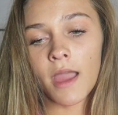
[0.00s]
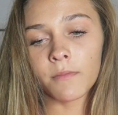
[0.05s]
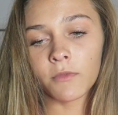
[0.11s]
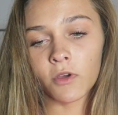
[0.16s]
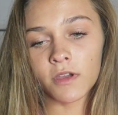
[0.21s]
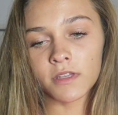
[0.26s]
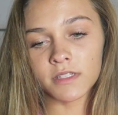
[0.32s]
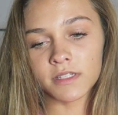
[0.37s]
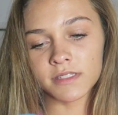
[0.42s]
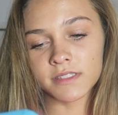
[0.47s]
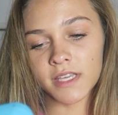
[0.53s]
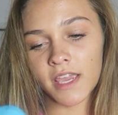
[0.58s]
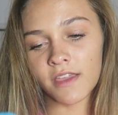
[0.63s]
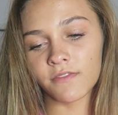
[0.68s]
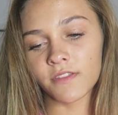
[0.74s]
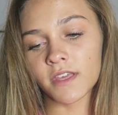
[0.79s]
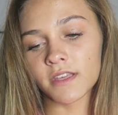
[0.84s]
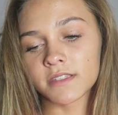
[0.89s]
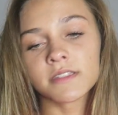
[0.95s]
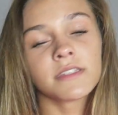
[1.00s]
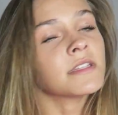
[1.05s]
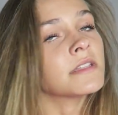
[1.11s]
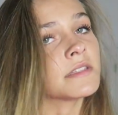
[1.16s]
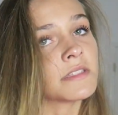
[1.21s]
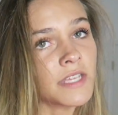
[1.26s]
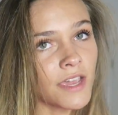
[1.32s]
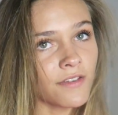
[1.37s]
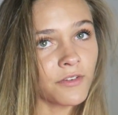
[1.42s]
I'm going to save this
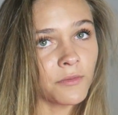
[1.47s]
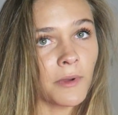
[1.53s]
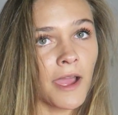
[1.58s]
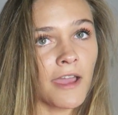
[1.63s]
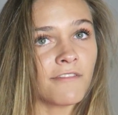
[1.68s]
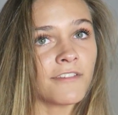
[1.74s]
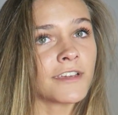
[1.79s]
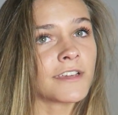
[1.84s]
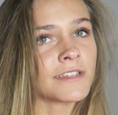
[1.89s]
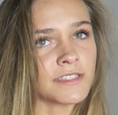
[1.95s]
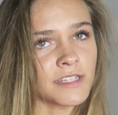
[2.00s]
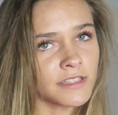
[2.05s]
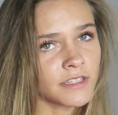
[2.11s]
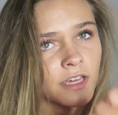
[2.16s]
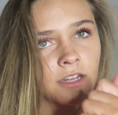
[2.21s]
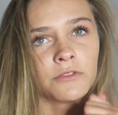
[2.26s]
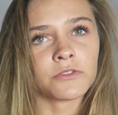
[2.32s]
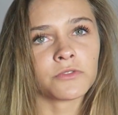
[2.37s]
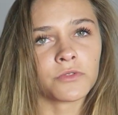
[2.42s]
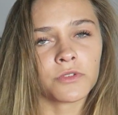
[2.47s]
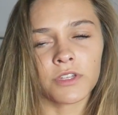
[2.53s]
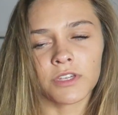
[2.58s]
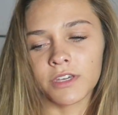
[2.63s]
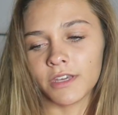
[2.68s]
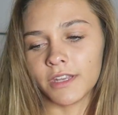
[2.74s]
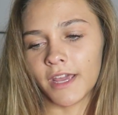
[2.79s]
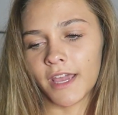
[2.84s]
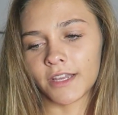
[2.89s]
and save it private because I thought it was really
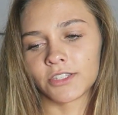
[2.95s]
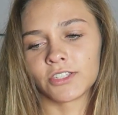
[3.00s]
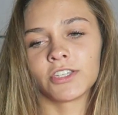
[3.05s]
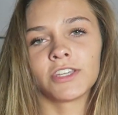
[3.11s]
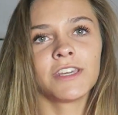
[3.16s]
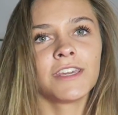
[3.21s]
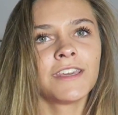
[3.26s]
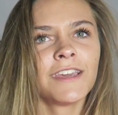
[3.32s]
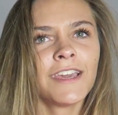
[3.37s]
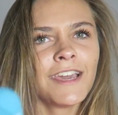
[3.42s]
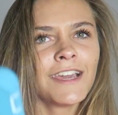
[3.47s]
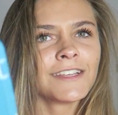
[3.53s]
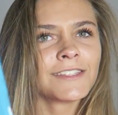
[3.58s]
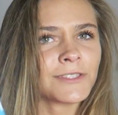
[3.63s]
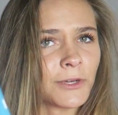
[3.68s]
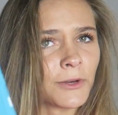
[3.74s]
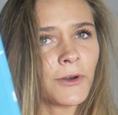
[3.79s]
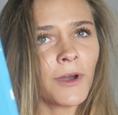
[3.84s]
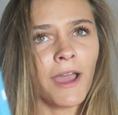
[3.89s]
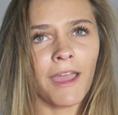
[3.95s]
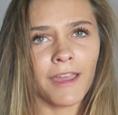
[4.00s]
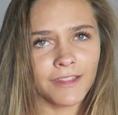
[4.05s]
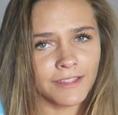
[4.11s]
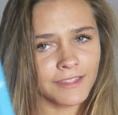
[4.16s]
good actually. So